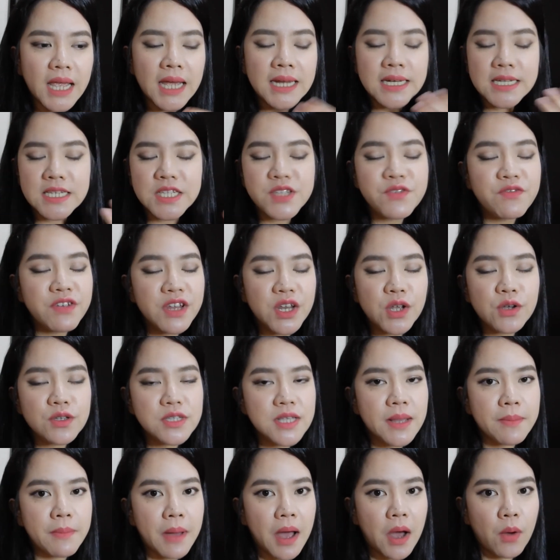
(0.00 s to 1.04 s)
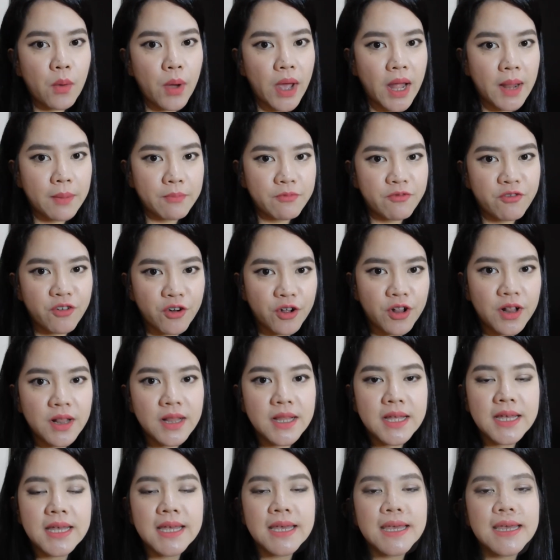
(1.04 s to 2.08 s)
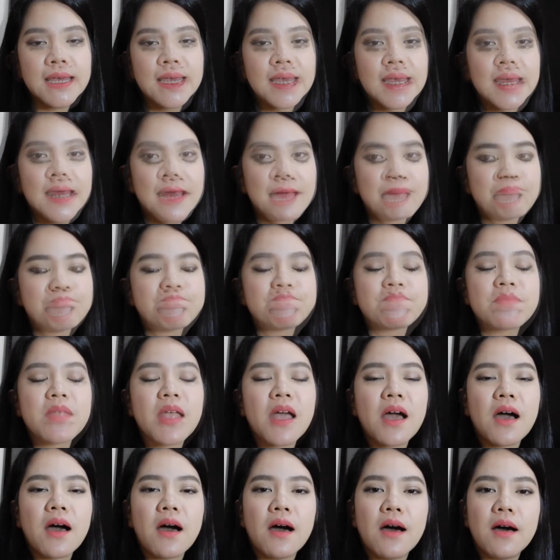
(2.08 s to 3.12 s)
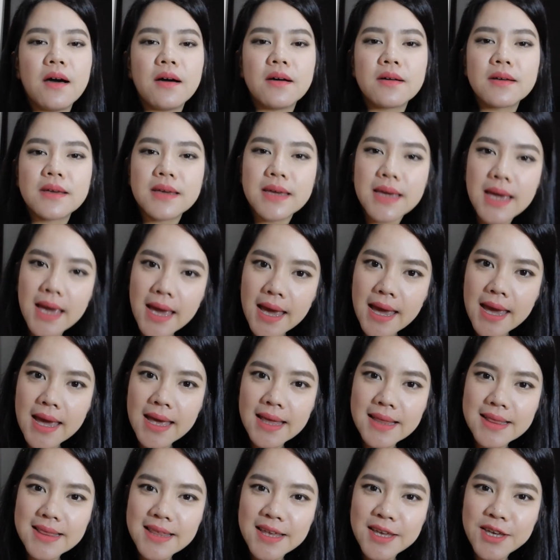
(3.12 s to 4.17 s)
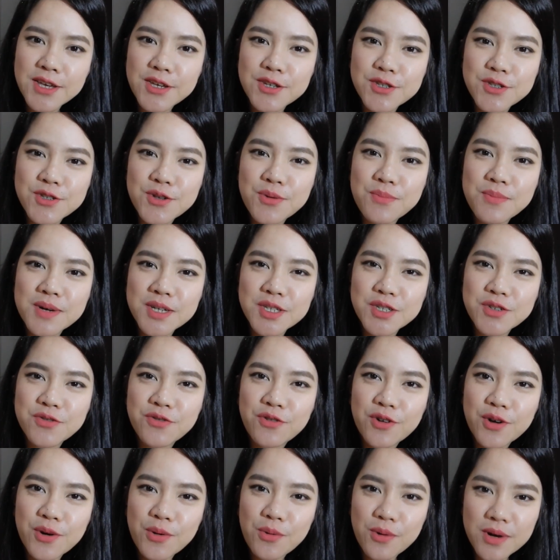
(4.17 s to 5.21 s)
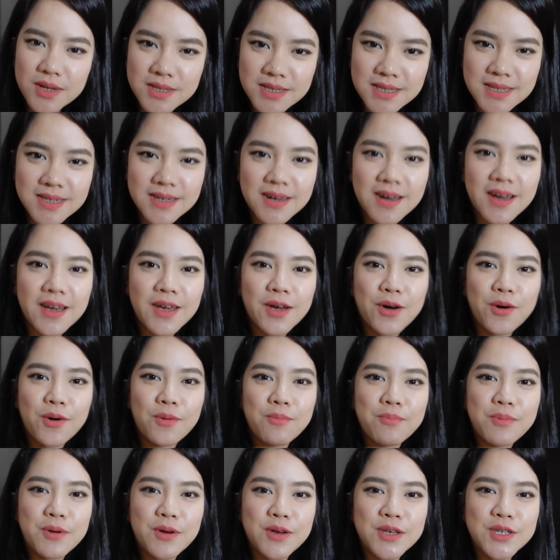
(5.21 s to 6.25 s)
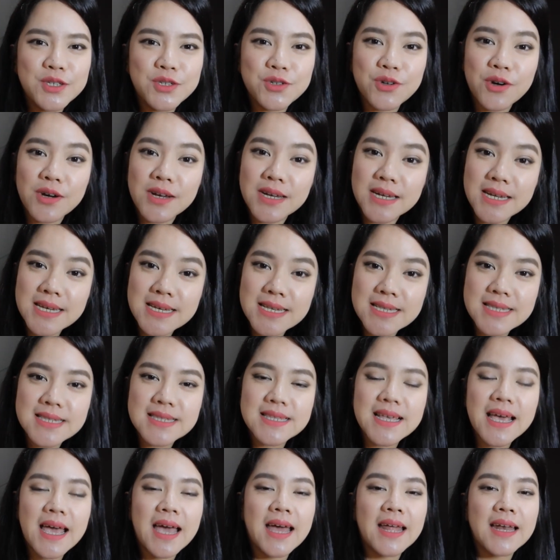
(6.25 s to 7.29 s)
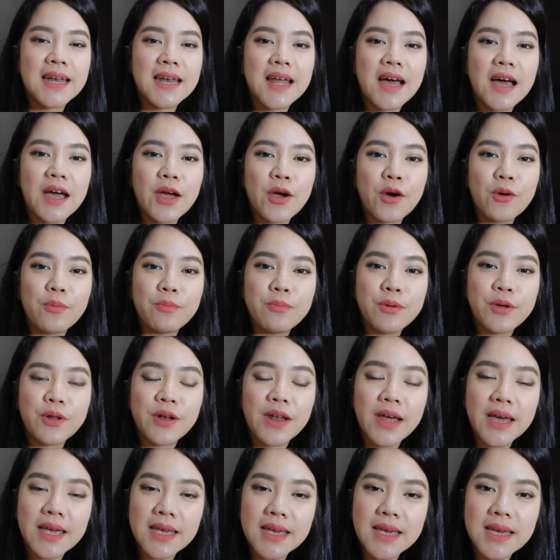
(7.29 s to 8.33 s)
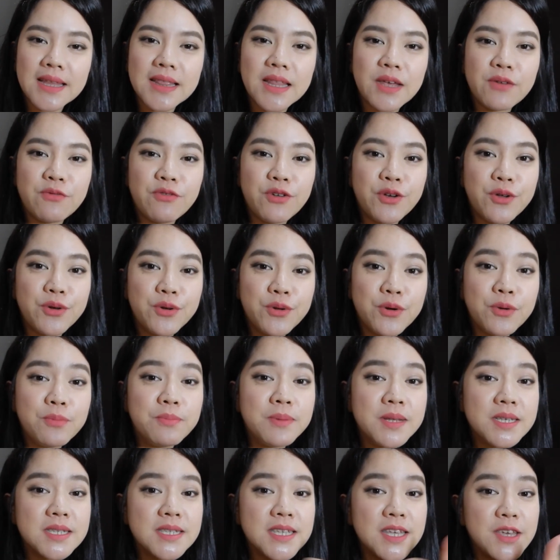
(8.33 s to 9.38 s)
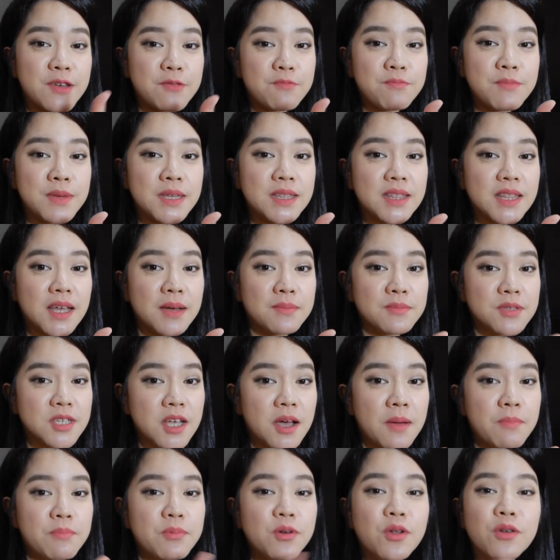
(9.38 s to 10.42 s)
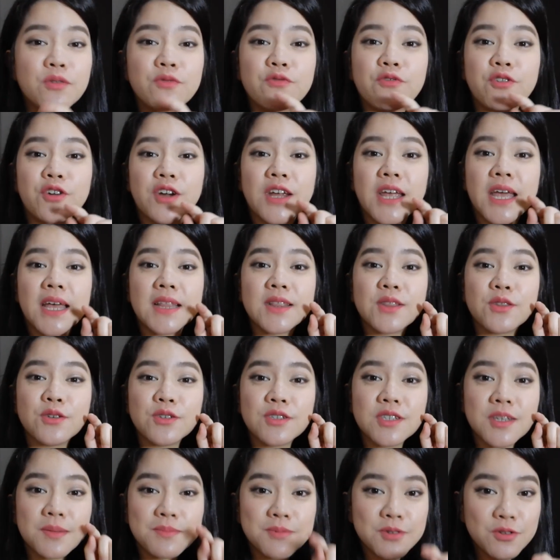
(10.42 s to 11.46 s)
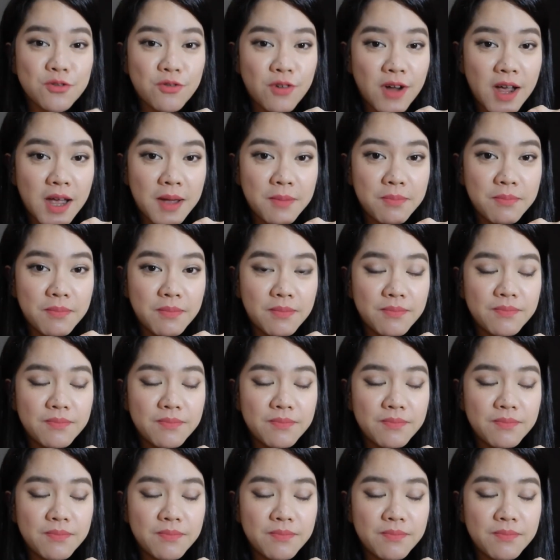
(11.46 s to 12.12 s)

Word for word: this video somehow helpful. Okay, thank you so much for watching. I hope you enjoyed this and I hope you like it. If you do, please give me a thumbs up, don't forget to subscribe,